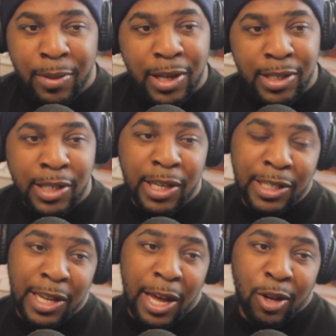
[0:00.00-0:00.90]
Because
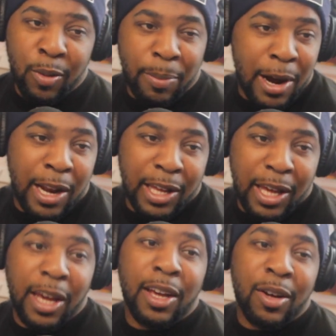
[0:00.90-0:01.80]
it's like you probably
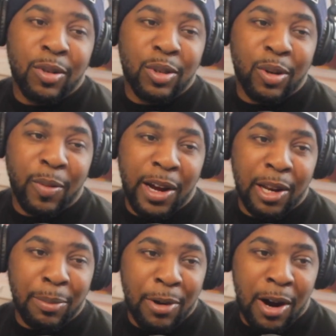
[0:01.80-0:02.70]
can't go to a regular
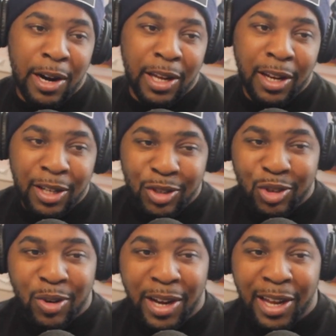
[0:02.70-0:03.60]
party and
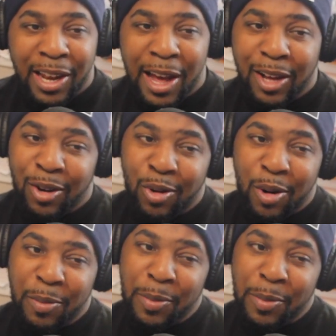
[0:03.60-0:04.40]
enjoy it like a normal